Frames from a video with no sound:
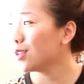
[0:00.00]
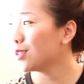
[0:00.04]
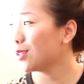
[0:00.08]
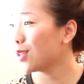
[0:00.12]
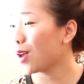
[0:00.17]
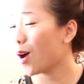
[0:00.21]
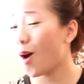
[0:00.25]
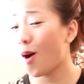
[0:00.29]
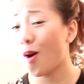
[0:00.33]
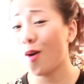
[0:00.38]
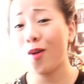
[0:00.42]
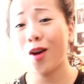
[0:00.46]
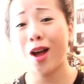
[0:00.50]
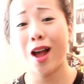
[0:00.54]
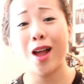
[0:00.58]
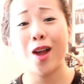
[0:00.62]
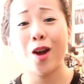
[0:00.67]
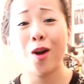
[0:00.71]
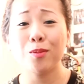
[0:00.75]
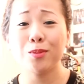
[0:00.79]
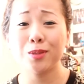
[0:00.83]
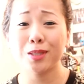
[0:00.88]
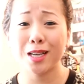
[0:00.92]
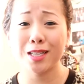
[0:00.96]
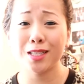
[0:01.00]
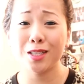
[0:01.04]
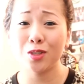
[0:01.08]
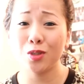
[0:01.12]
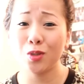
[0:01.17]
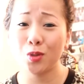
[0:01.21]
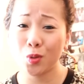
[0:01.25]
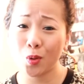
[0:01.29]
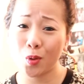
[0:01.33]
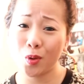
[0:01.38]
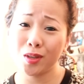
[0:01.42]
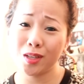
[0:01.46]
So I hope you guys
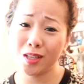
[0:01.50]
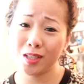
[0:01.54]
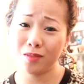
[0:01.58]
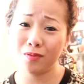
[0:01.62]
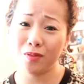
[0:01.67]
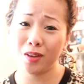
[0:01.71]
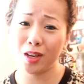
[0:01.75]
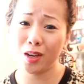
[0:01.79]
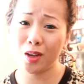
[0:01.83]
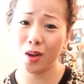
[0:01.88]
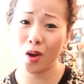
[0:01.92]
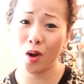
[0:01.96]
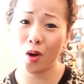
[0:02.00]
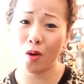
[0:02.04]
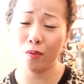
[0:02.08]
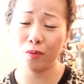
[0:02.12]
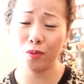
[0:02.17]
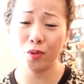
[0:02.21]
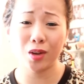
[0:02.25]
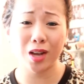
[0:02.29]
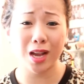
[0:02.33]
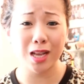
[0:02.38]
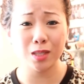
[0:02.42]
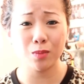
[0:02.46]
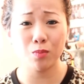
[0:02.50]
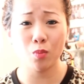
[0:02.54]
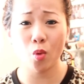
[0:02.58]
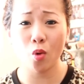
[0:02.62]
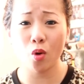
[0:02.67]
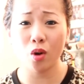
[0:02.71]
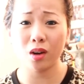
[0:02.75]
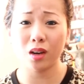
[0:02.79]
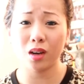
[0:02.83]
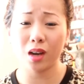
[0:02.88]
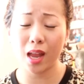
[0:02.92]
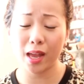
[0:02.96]
enjoyed this video. If you guys
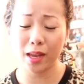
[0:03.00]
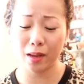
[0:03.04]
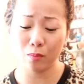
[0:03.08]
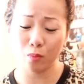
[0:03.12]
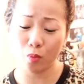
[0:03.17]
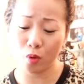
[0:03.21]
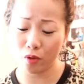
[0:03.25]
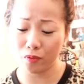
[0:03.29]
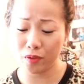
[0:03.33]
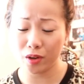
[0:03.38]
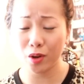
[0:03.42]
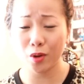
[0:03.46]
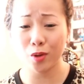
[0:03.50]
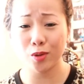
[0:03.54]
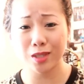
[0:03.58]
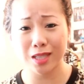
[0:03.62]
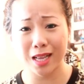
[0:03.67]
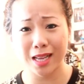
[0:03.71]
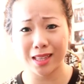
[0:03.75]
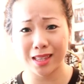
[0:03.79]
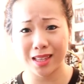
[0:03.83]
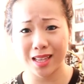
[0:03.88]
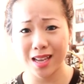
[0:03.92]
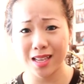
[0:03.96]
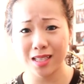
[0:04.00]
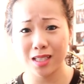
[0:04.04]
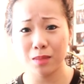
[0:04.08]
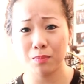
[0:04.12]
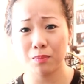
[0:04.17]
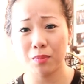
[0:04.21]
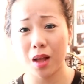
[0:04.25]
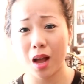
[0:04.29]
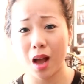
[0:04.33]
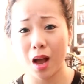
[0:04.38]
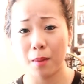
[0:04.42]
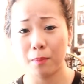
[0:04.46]
like more videos like
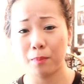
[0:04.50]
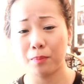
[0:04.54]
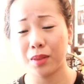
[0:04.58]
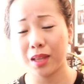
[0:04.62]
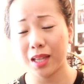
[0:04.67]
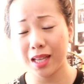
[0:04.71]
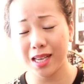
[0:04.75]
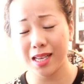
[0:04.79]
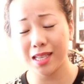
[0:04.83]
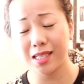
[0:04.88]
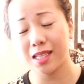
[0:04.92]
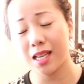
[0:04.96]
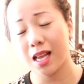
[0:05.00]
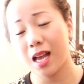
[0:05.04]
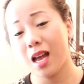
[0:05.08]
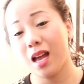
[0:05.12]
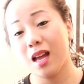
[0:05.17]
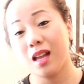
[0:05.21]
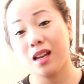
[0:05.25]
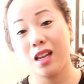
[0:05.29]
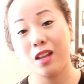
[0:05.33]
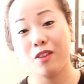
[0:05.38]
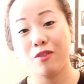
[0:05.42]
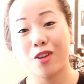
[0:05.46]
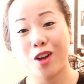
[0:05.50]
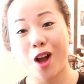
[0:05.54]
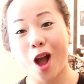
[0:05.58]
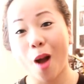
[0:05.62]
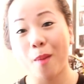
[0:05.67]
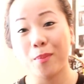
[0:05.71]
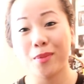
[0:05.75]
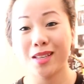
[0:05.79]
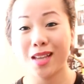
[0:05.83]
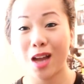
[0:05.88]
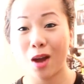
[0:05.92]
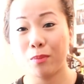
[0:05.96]
this, please leave a
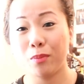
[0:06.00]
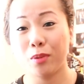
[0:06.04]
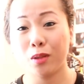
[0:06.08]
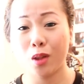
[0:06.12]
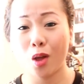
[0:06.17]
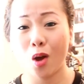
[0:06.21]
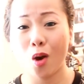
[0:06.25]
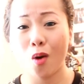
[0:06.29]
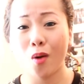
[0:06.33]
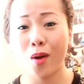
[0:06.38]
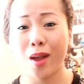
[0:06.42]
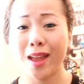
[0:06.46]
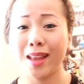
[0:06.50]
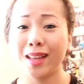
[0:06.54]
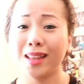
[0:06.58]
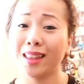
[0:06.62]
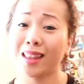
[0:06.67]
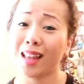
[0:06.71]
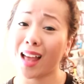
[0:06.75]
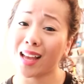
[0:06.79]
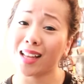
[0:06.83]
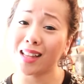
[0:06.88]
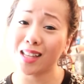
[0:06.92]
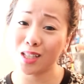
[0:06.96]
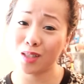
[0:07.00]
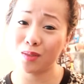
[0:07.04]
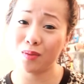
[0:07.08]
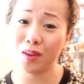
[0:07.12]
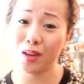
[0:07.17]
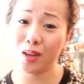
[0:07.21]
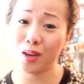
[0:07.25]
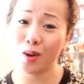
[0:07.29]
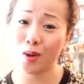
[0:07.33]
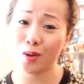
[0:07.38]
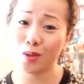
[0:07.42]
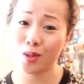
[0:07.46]
comment down below and like this
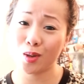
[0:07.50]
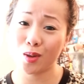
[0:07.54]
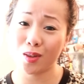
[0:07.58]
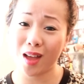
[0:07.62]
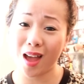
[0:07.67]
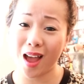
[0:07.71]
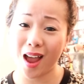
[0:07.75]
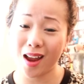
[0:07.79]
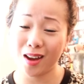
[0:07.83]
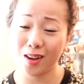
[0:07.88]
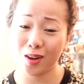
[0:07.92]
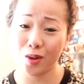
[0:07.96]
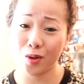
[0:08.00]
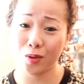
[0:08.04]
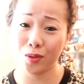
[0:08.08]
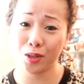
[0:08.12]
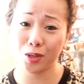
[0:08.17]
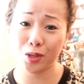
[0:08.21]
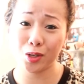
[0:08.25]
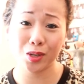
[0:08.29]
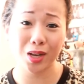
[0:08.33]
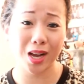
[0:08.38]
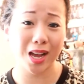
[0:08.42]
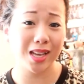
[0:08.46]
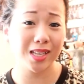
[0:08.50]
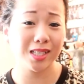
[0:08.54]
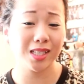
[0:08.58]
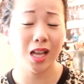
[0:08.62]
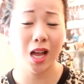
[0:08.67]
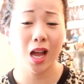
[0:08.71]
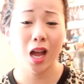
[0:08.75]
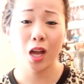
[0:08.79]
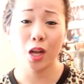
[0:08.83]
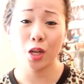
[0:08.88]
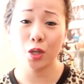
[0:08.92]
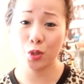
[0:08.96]
video so that I know that you
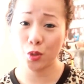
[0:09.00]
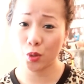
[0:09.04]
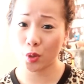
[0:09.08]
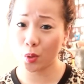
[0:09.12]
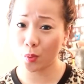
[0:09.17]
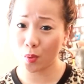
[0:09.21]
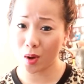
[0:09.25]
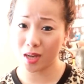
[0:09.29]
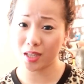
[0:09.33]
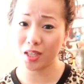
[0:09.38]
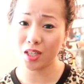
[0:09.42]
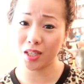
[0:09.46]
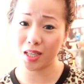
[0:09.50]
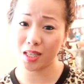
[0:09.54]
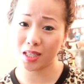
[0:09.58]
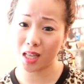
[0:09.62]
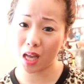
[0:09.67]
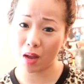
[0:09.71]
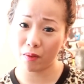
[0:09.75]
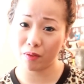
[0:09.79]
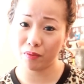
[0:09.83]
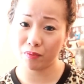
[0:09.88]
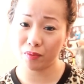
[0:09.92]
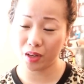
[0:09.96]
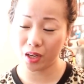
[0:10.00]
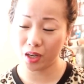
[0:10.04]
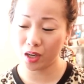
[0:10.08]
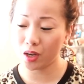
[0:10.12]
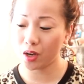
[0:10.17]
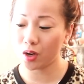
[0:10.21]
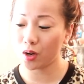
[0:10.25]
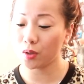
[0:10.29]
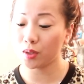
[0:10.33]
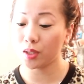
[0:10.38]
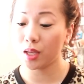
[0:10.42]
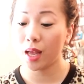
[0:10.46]
guys enjoy watching this type of
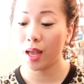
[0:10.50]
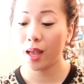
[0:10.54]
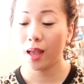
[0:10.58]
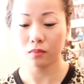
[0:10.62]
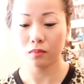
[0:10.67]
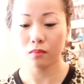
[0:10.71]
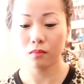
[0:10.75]
videos.